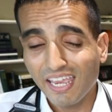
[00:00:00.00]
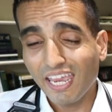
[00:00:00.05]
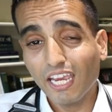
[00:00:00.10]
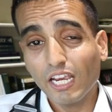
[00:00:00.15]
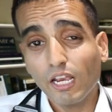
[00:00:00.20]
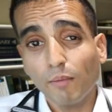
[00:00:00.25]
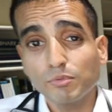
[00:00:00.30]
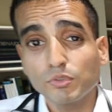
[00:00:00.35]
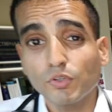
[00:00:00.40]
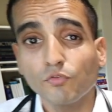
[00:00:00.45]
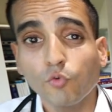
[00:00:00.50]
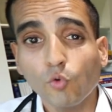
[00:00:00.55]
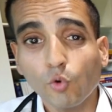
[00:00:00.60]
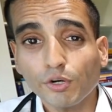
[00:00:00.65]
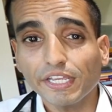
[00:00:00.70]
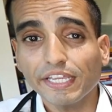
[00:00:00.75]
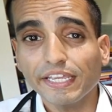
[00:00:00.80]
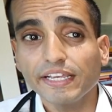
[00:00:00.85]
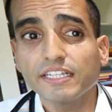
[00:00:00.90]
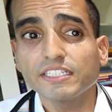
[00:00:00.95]
It comes with
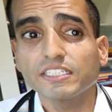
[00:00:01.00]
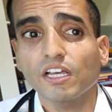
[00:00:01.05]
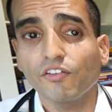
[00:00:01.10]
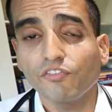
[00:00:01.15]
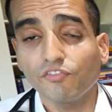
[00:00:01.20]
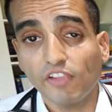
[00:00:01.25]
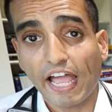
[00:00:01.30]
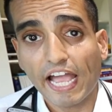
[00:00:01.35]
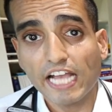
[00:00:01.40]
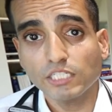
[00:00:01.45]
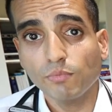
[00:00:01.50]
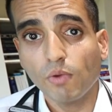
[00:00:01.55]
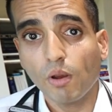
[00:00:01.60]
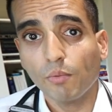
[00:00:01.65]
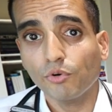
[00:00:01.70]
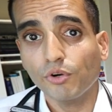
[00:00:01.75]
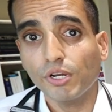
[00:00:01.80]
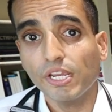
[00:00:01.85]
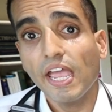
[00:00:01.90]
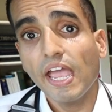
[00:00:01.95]
4 gigs of flash
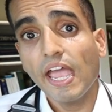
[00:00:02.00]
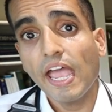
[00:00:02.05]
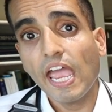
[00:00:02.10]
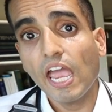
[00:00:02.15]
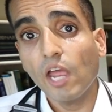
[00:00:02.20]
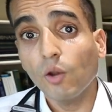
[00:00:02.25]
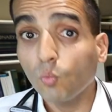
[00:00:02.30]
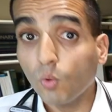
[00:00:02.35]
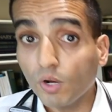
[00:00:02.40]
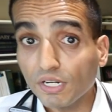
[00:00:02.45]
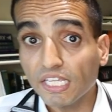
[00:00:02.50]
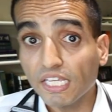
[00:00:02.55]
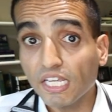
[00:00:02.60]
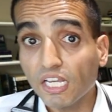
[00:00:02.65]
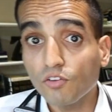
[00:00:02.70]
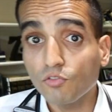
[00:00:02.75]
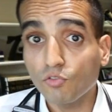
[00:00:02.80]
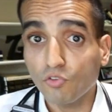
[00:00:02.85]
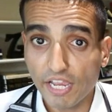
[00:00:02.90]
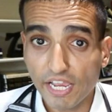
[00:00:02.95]
memory and 1
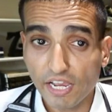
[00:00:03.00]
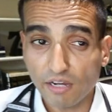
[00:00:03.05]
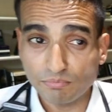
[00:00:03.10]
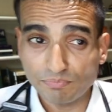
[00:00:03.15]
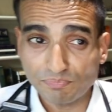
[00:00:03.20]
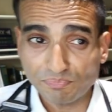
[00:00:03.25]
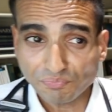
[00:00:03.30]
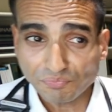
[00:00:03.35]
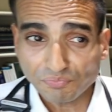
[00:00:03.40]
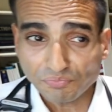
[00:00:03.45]
gig of RAM.